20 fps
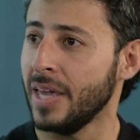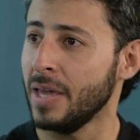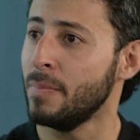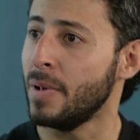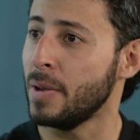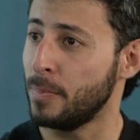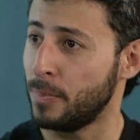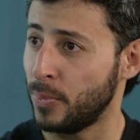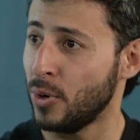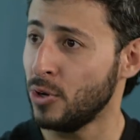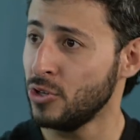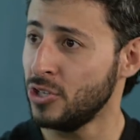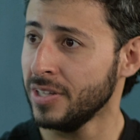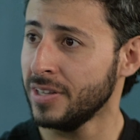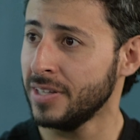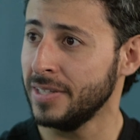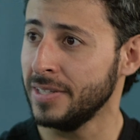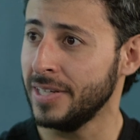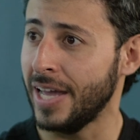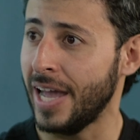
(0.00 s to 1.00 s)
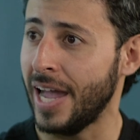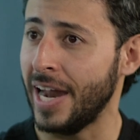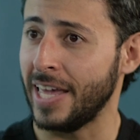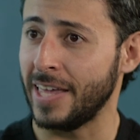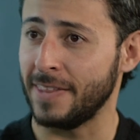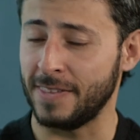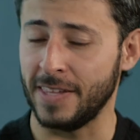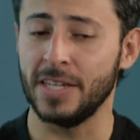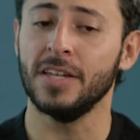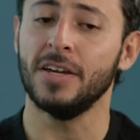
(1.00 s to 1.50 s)
in my project, and
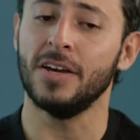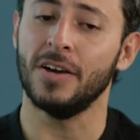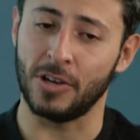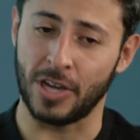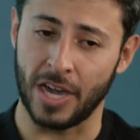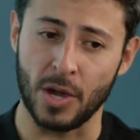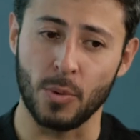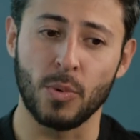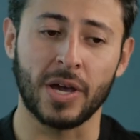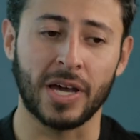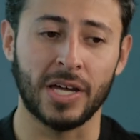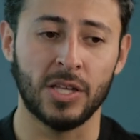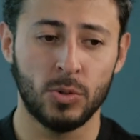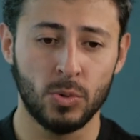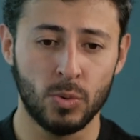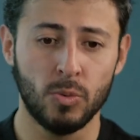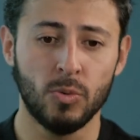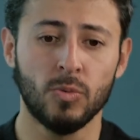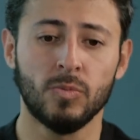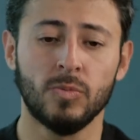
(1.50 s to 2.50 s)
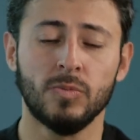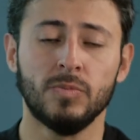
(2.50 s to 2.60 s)
I think okay, we can do